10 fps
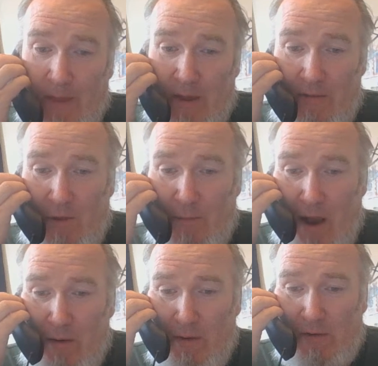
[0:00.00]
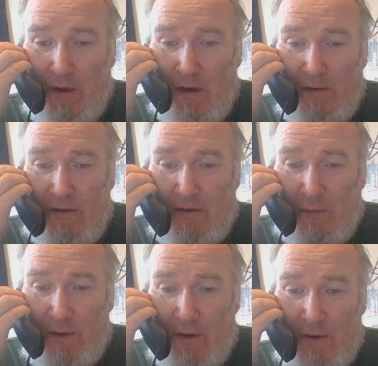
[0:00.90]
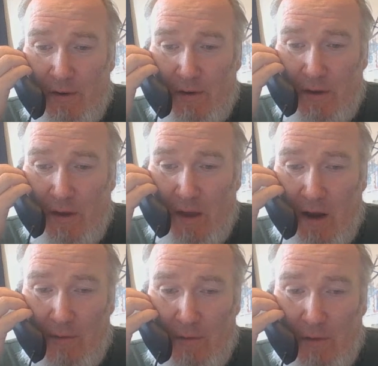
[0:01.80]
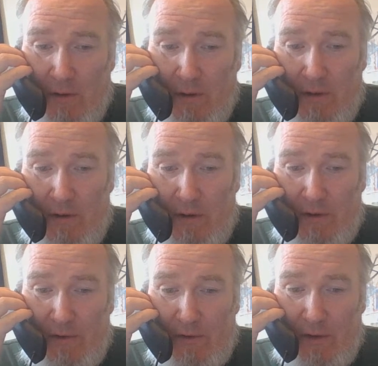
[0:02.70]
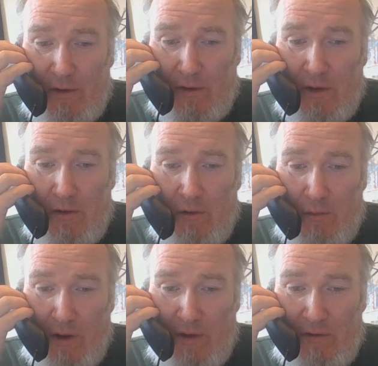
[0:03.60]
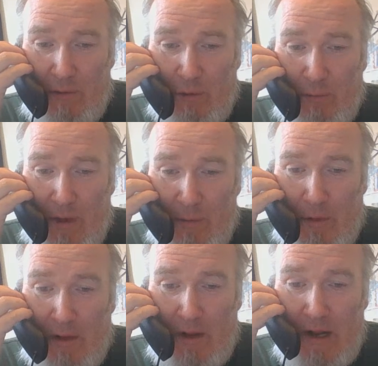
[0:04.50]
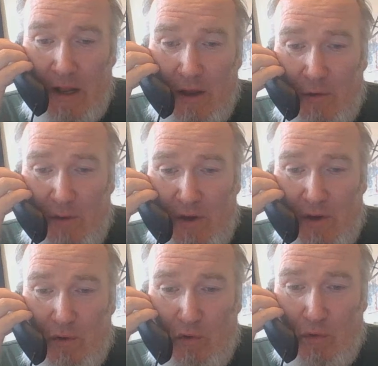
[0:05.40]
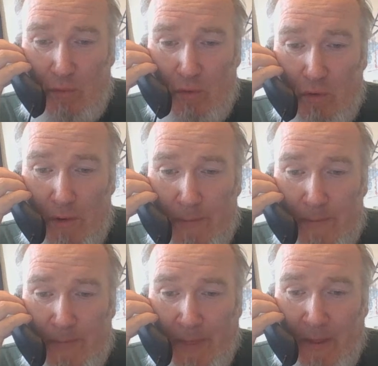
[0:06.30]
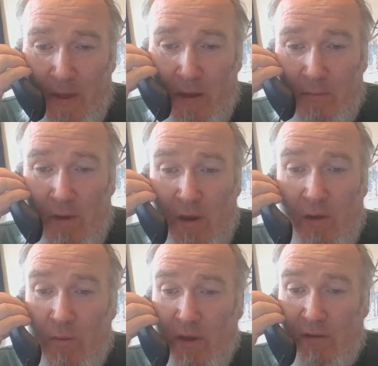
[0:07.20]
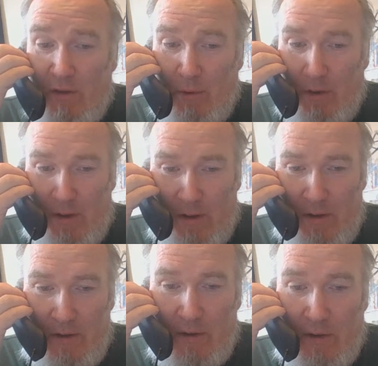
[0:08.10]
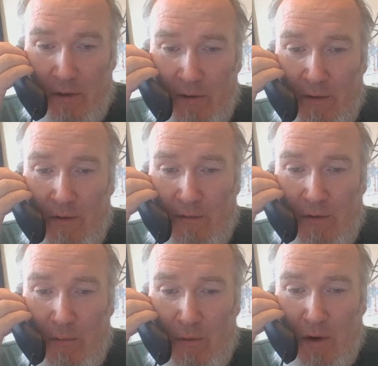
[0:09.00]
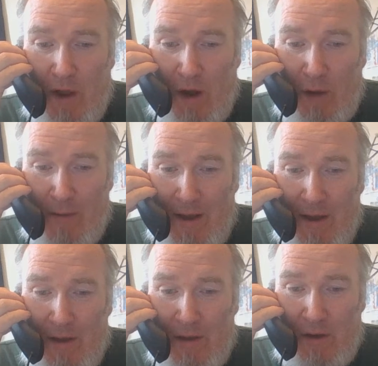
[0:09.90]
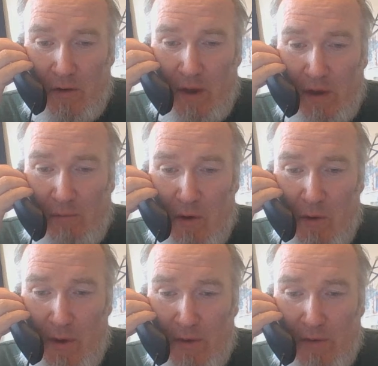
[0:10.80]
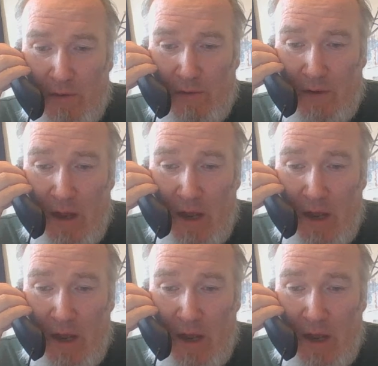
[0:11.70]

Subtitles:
If your parents are disciplined, careful, logistical, reasonable people, rich or poor, be reasonable. Learn from your karma, your experiences.